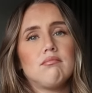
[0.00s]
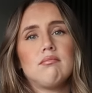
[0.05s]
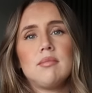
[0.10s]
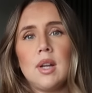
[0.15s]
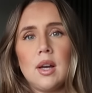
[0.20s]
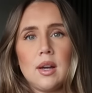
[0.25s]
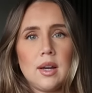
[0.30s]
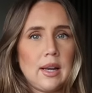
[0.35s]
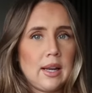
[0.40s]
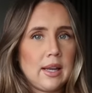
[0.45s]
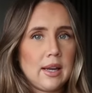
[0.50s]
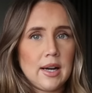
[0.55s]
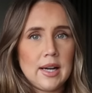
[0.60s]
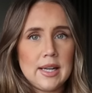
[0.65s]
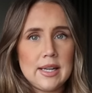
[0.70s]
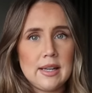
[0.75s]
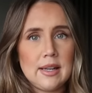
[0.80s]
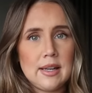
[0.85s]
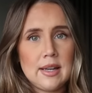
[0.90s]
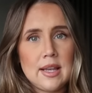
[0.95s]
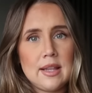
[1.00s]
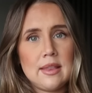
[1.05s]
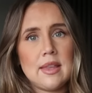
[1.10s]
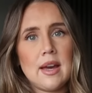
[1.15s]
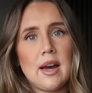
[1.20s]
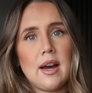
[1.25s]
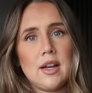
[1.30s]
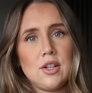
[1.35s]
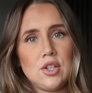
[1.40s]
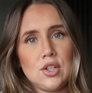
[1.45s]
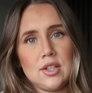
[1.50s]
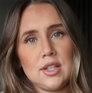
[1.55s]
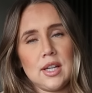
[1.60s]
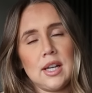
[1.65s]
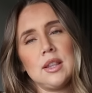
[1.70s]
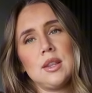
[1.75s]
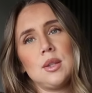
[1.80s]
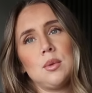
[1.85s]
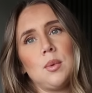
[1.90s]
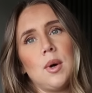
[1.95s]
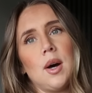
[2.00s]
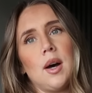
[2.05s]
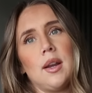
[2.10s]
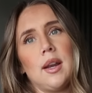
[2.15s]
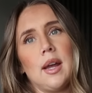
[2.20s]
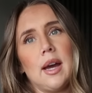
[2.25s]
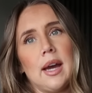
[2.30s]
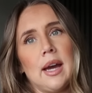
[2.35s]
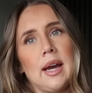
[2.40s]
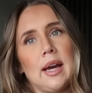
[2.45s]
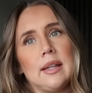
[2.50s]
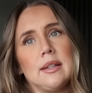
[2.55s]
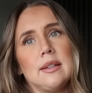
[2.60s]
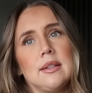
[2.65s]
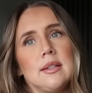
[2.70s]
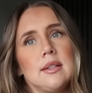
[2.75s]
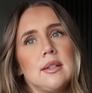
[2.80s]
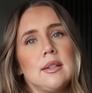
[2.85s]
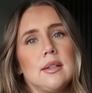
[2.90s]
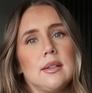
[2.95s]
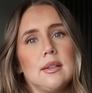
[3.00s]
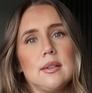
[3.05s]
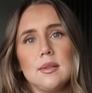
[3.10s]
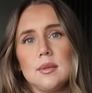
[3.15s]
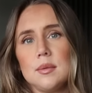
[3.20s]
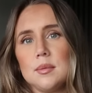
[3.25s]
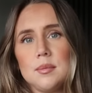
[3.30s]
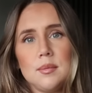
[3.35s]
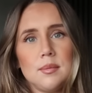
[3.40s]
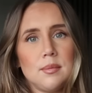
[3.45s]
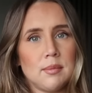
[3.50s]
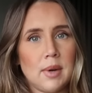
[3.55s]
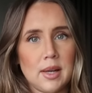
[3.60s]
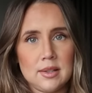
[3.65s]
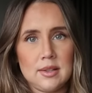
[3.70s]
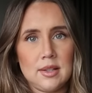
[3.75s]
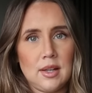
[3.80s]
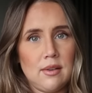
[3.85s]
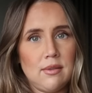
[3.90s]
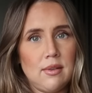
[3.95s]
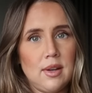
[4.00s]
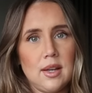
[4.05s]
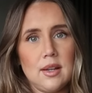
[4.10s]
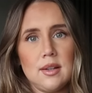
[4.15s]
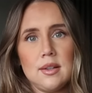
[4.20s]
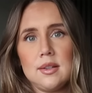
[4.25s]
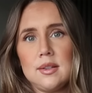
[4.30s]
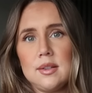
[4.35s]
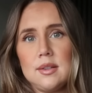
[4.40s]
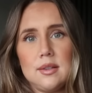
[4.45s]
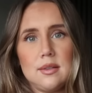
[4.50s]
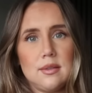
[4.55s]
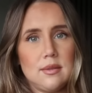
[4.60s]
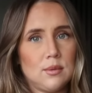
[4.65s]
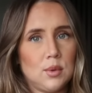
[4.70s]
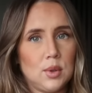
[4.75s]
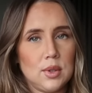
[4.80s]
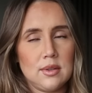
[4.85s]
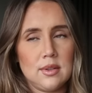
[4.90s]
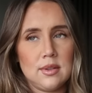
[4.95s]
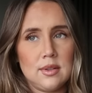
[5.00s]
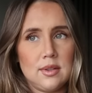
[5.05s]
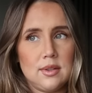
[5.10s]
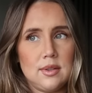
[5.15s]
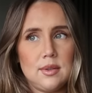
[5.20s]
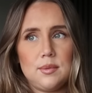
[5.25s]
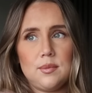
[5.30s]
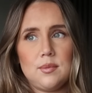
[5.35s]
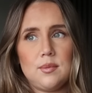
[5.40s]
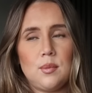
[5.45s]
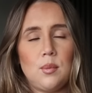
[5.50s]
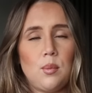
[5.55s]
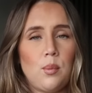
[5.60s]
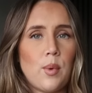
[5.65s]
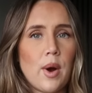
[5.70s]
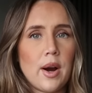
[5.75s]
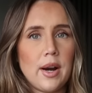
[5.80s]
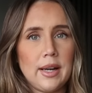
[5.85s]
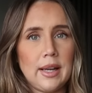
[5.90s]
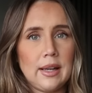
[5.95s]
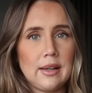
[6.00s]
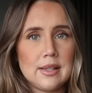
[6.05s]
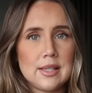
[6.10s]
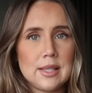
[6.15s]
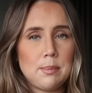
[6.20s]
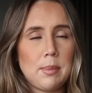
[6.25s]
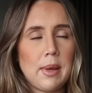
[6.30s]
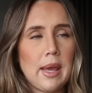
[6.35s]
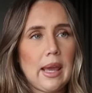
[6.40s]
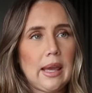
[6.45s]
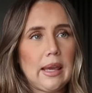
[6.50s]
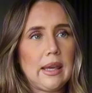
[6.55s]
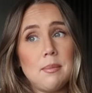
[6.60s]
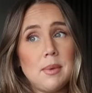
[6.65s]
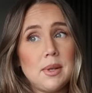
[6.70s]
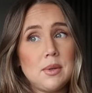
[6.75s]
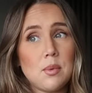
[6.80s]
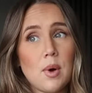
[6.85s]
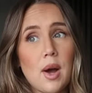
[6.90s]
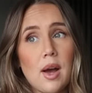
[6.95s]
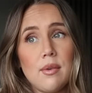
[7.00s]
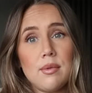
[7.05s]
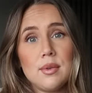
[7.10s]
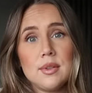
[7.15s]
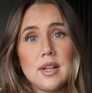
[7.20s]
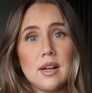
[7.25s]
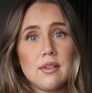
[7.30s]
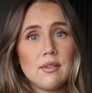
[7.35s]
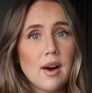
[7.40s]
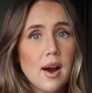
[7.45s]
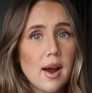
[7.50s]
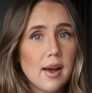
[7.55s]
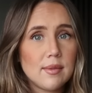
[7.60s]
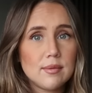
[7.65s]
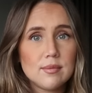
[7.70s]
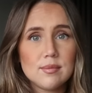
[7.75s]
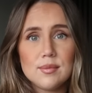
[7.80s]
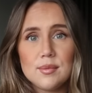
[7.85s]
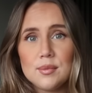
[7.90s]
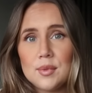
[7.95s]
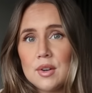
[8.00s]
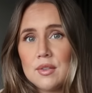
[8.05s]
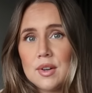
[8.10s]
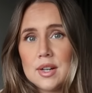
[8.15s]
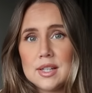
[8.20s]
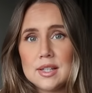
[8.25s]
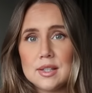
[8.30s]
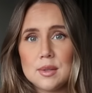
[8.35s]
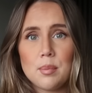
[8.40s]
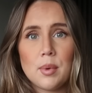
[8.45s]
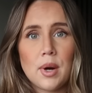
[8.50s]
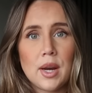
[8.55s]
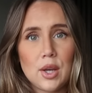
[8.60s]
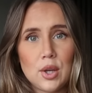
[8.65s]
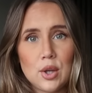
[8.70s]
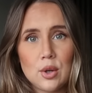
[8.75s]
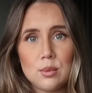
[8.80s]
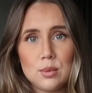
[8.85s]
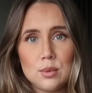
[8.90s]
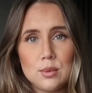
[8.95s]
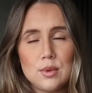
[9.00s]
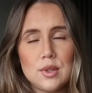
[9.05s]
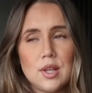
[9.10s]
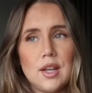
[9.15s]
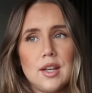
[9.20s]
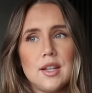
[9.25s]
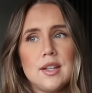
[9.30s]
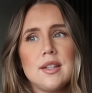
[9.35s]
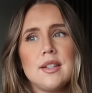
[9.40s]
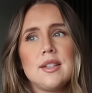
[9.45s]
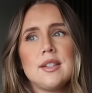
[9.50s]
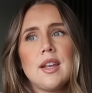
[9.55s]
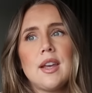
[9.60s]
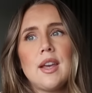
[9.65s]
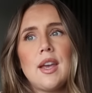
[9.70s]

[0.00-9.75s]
Luckily I didn't need that. I just had the one, and my cervix was where it needed to be. The midwife was like, right, we're ready to break your waters.